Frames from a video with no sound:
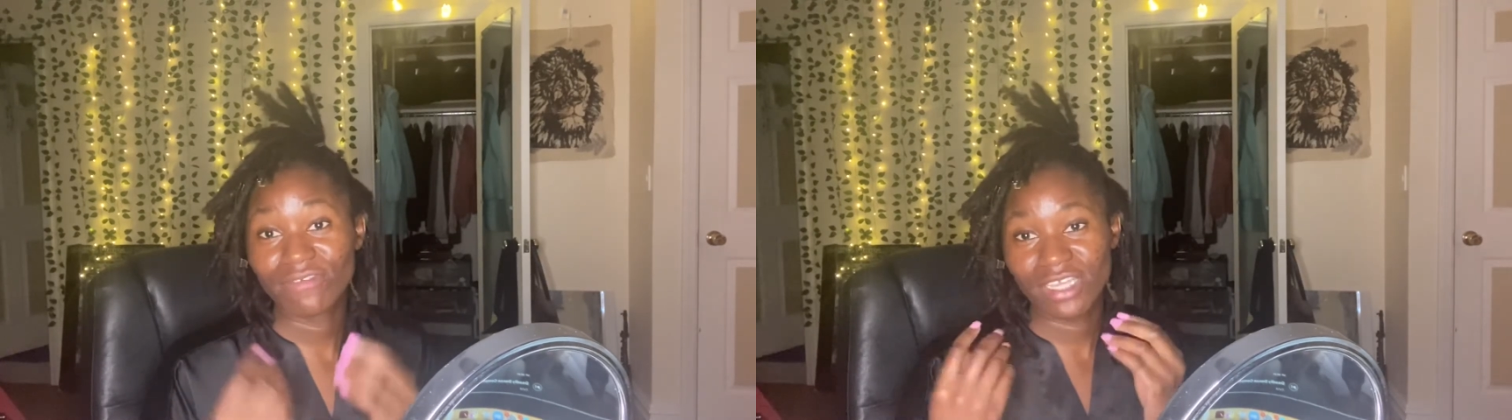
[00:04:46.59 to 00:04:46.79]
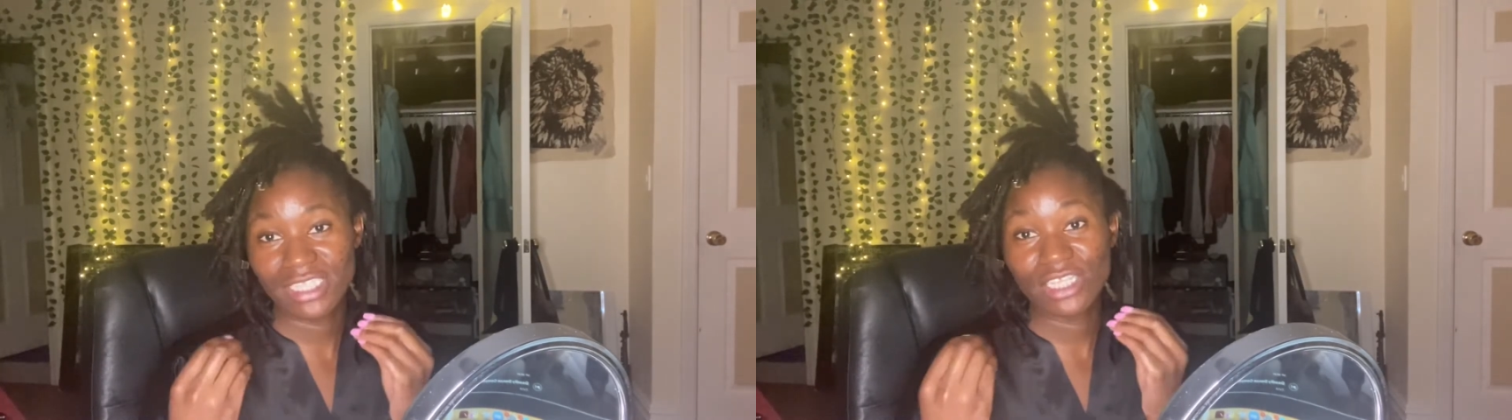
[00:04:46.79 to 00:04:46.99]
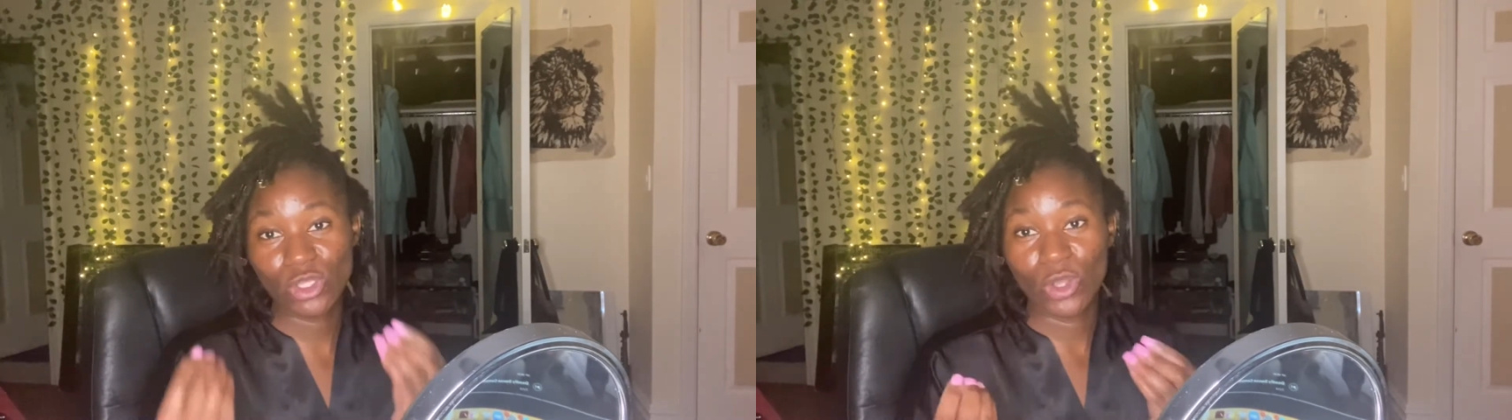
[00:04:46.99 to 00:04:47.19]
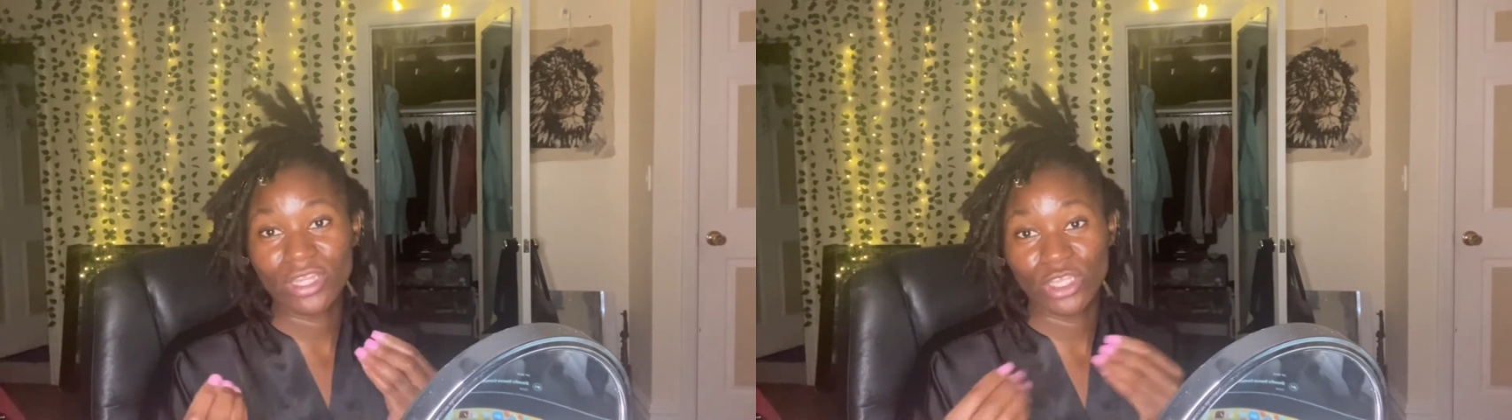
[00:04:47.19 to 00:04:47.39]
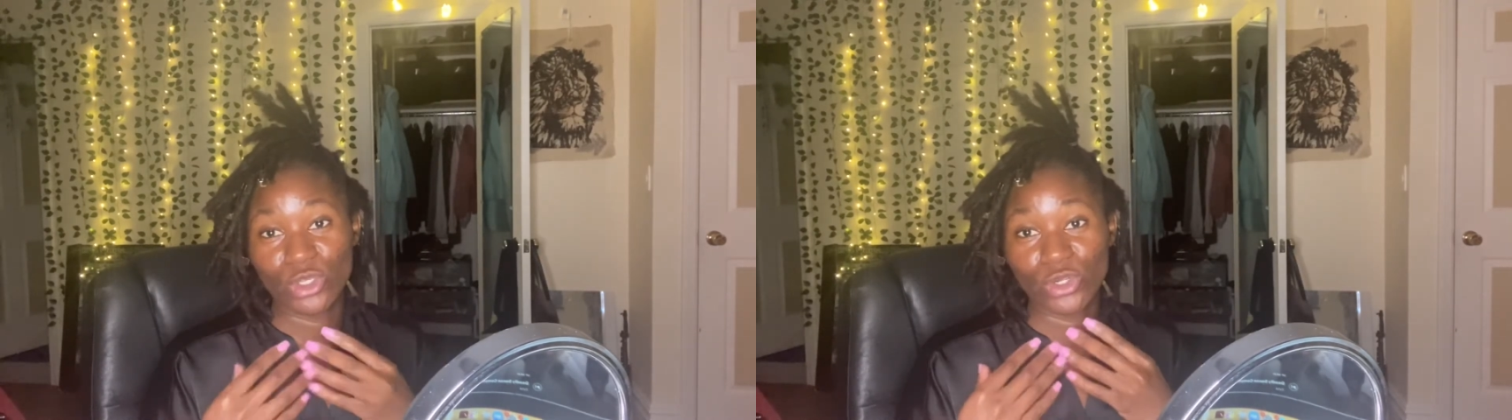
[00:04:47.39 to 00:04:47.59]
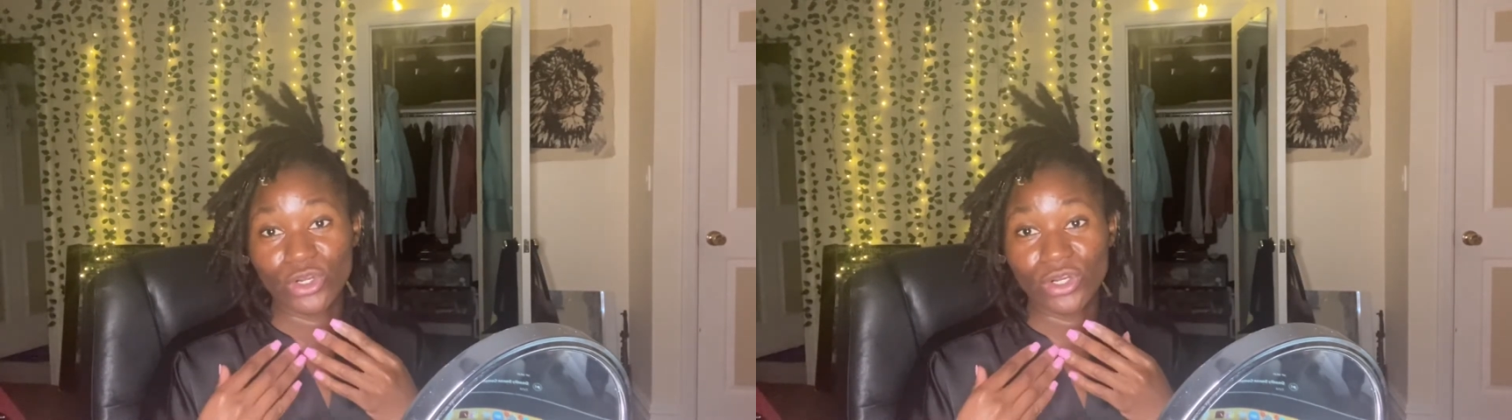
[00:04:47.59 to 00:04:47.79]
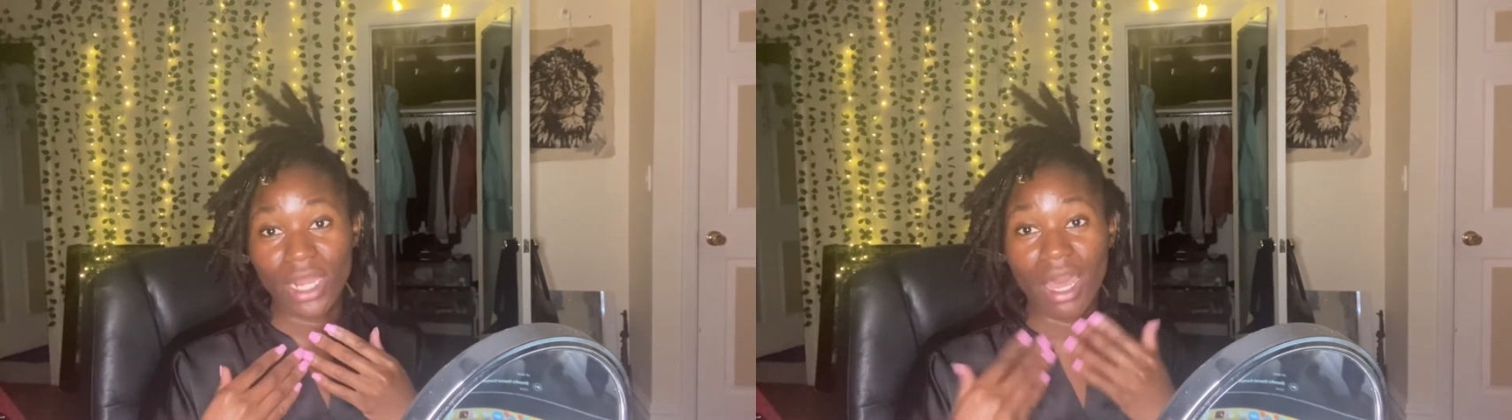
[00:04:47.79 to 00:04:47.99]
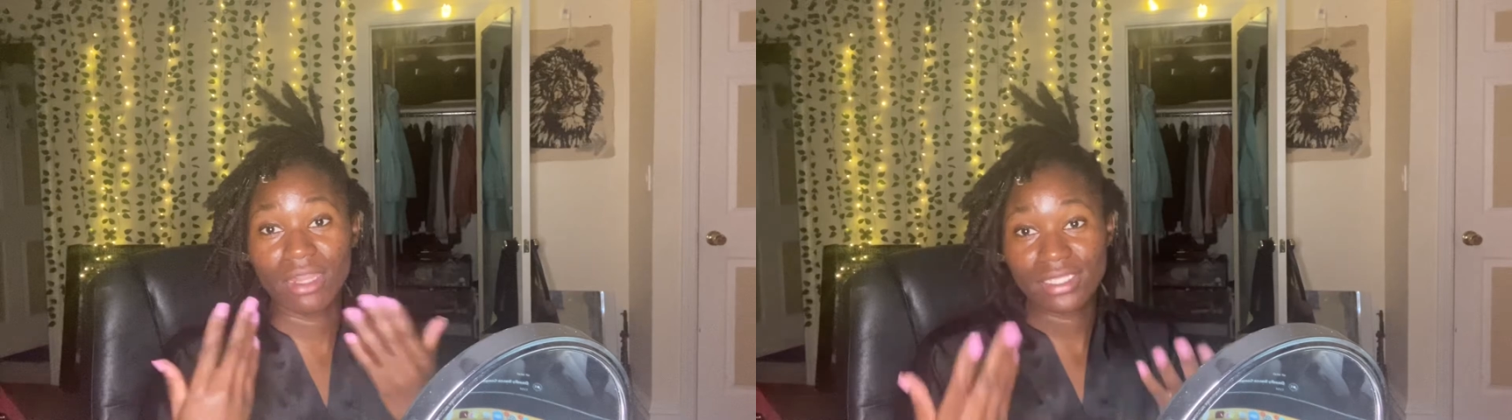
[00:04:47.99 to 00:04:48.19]
because that's all that you're
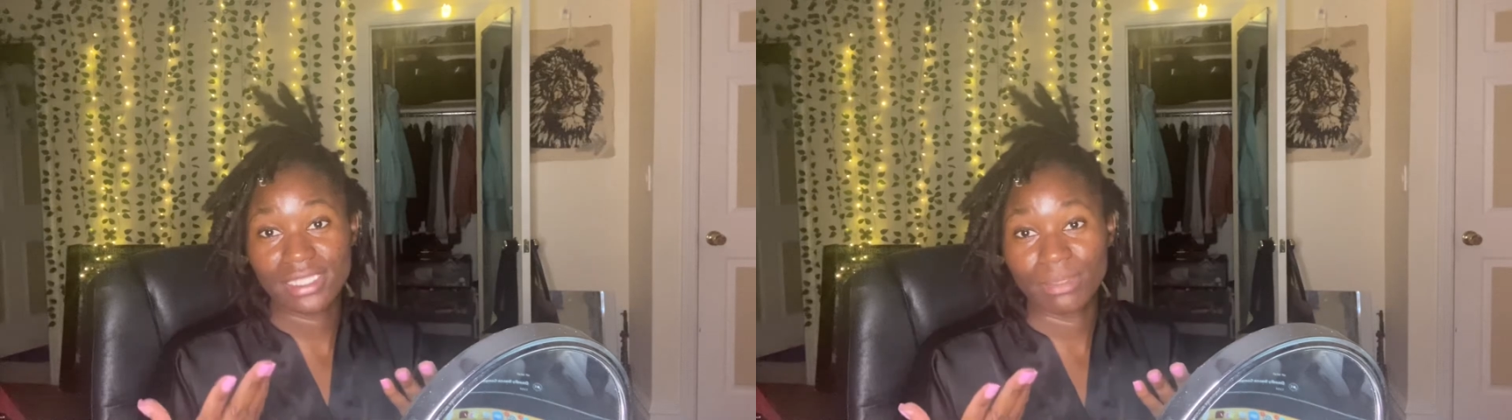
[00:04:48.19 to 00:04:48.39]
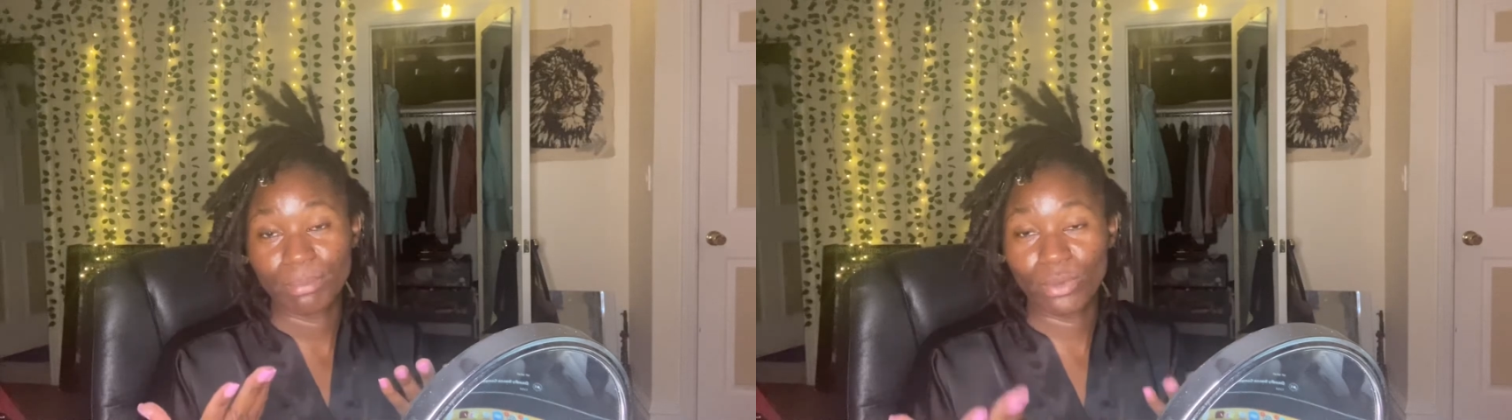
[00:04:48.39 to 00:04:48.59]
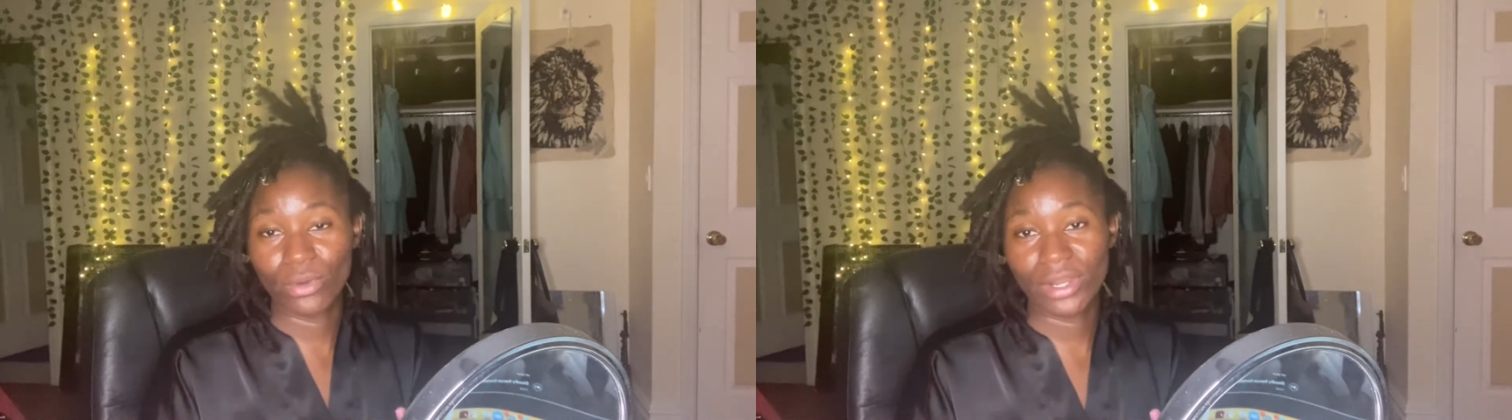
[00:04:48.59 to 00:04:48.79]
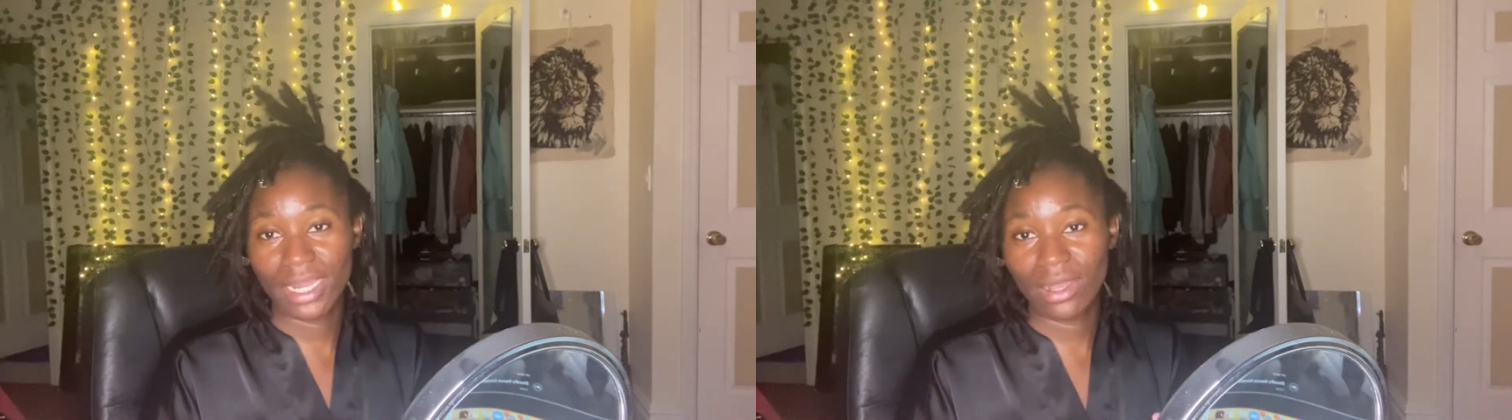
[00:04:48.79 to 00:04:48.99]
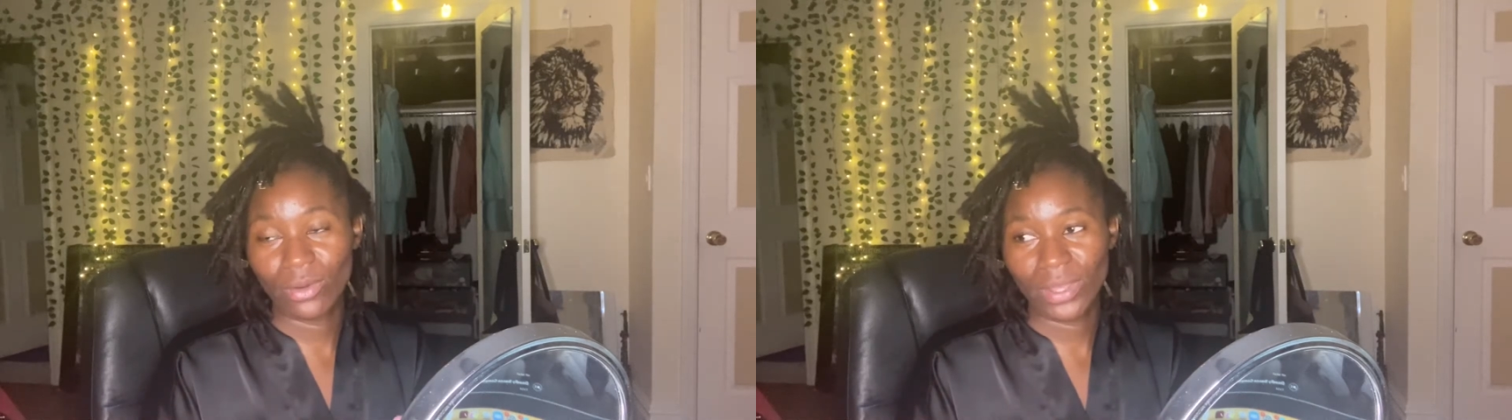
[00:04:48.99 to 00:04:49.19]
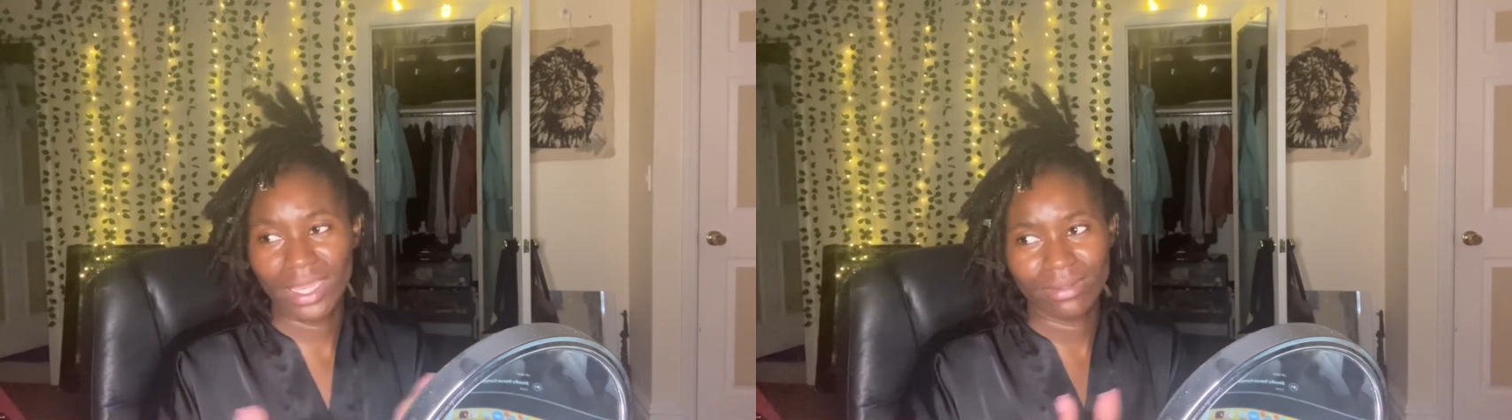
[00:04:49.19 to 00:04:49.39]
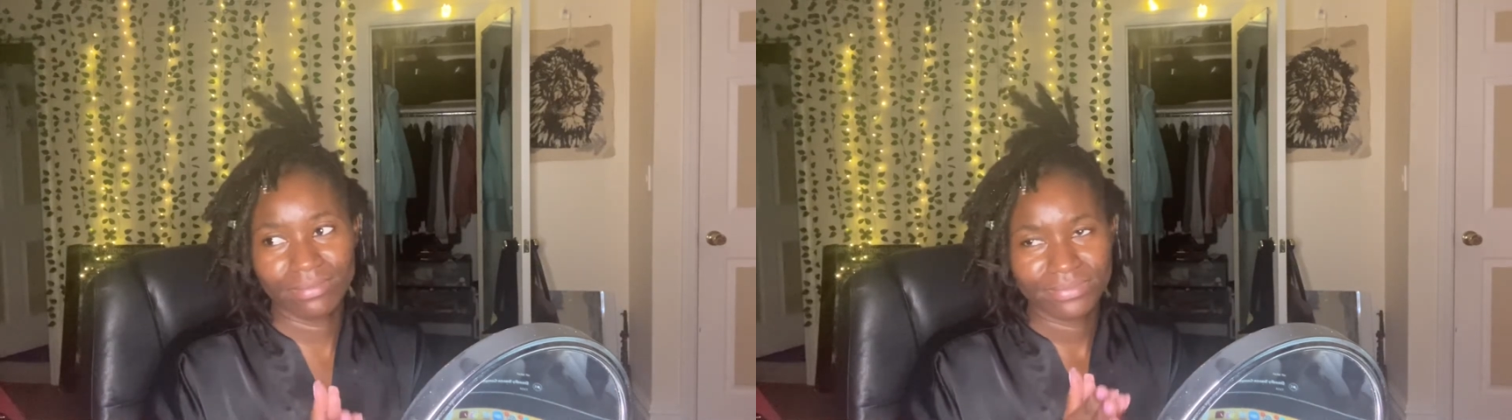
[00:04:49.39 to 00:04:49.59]
honestly pouring out. And